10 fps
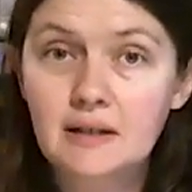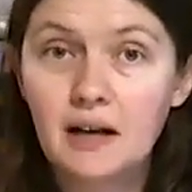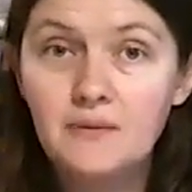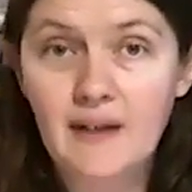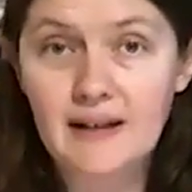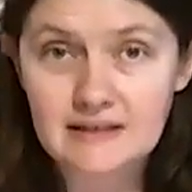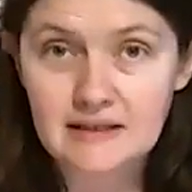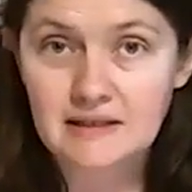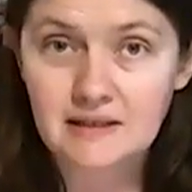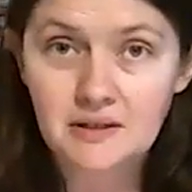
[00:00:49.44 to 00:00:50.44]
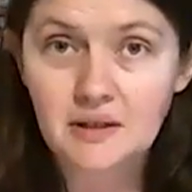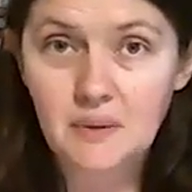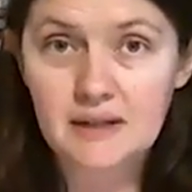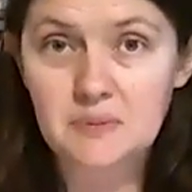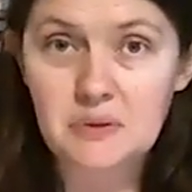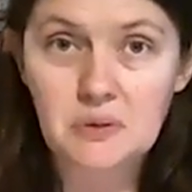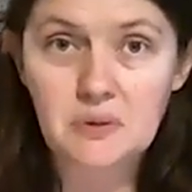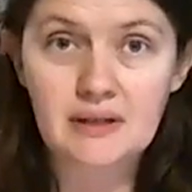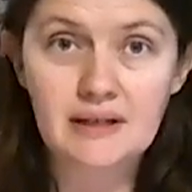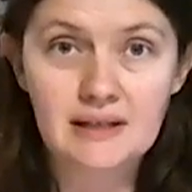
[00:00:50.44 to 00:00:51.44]
affecting the
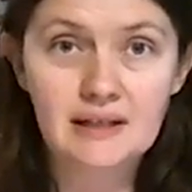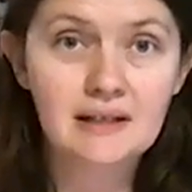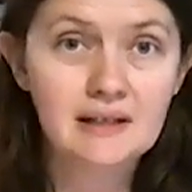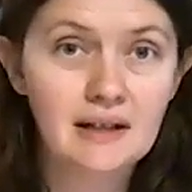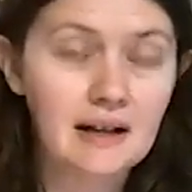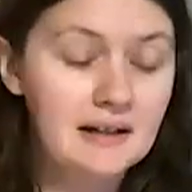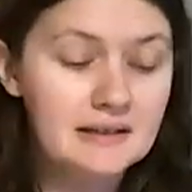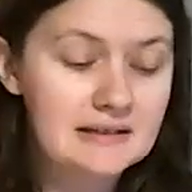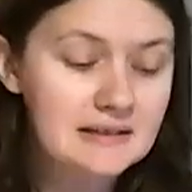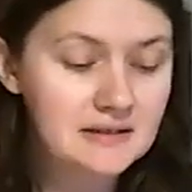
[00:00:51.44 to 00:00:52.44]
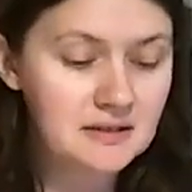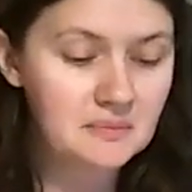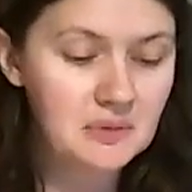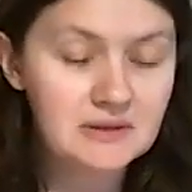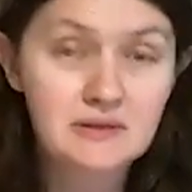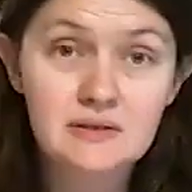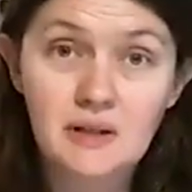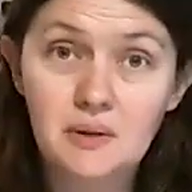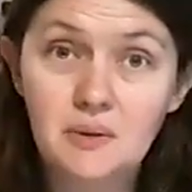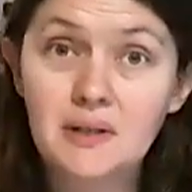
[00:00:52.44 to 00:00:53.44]
respiratory system.
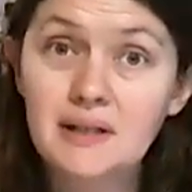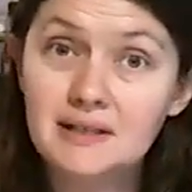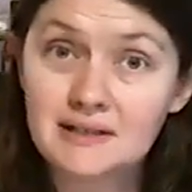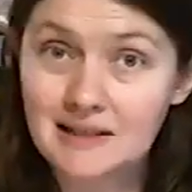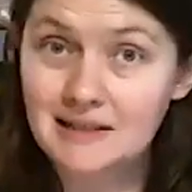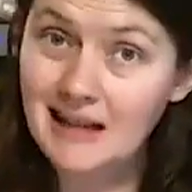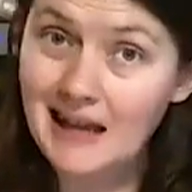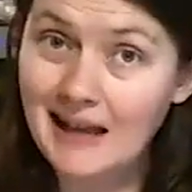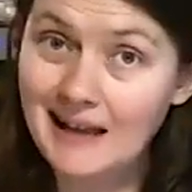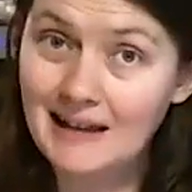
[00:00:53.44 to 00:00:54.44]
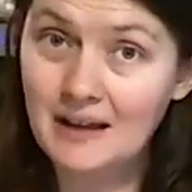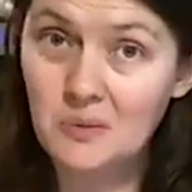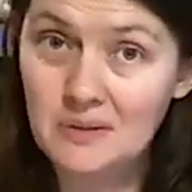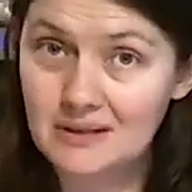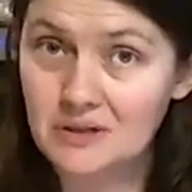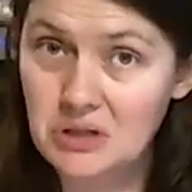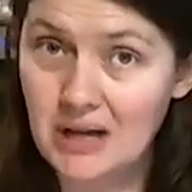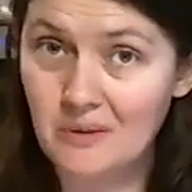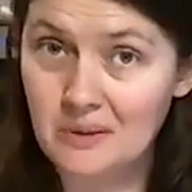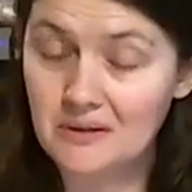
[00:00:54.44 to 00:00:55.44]
So today I wanted to chat
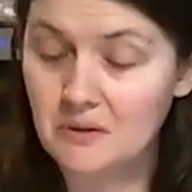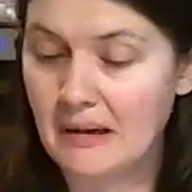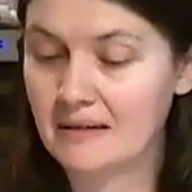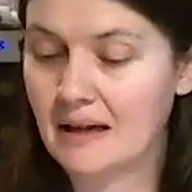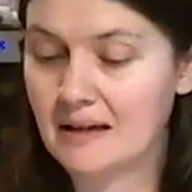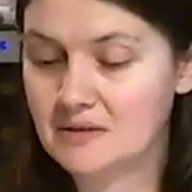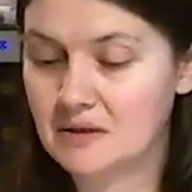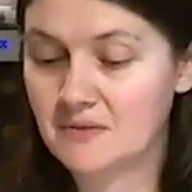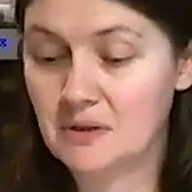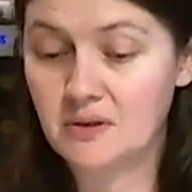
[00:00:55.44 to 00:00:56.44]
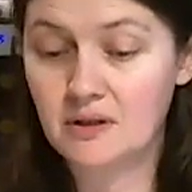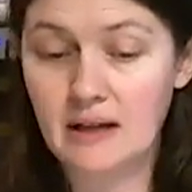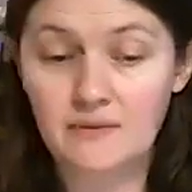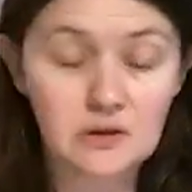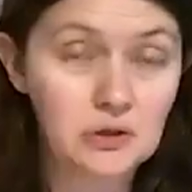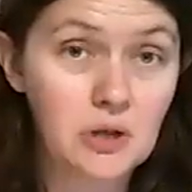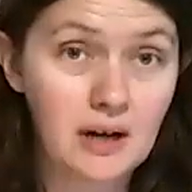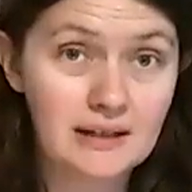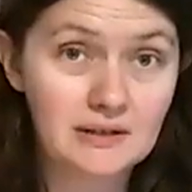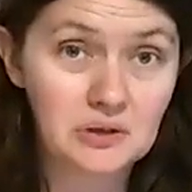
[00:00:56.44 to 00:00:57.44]
with you about that. So if you're
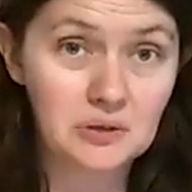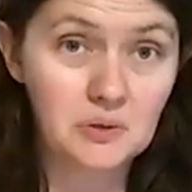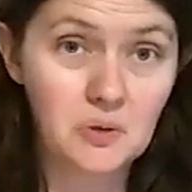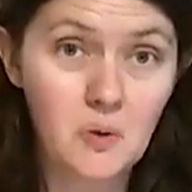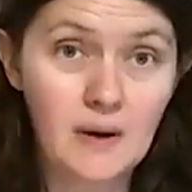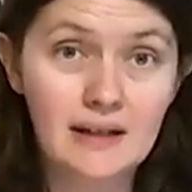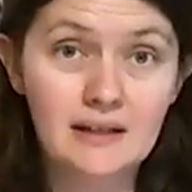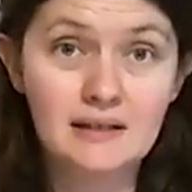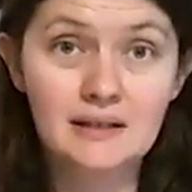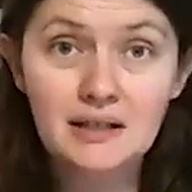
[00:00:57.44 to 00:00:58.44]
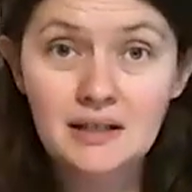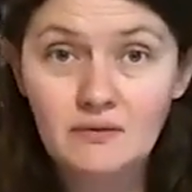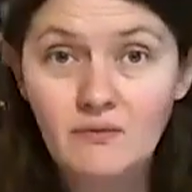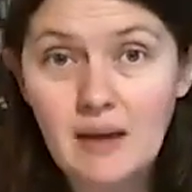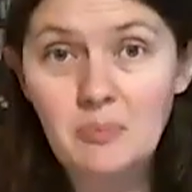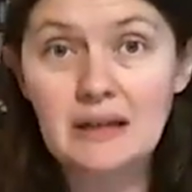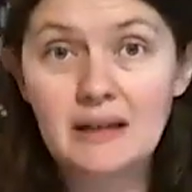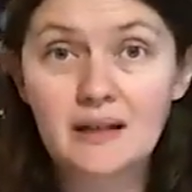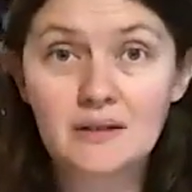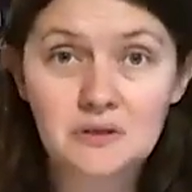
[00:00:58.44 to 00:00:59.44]
trying to quit
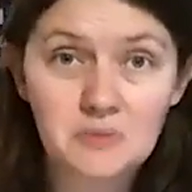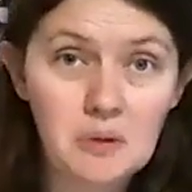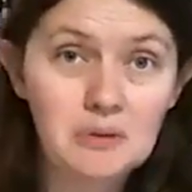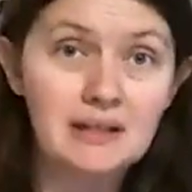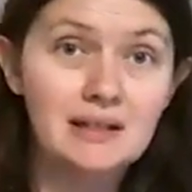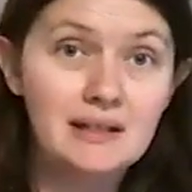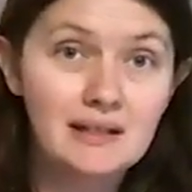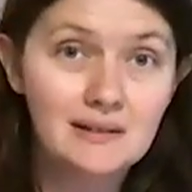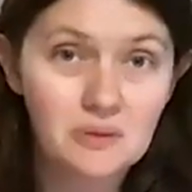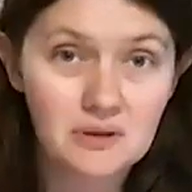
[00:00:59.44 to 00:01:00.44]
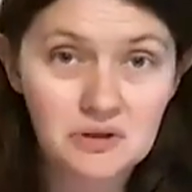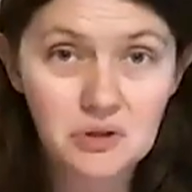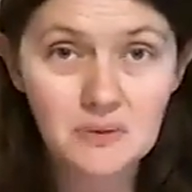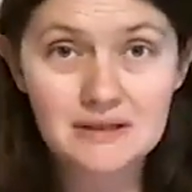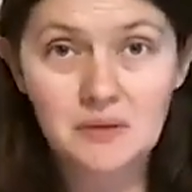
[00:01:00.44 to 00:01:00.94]
vaping or smoking or chewing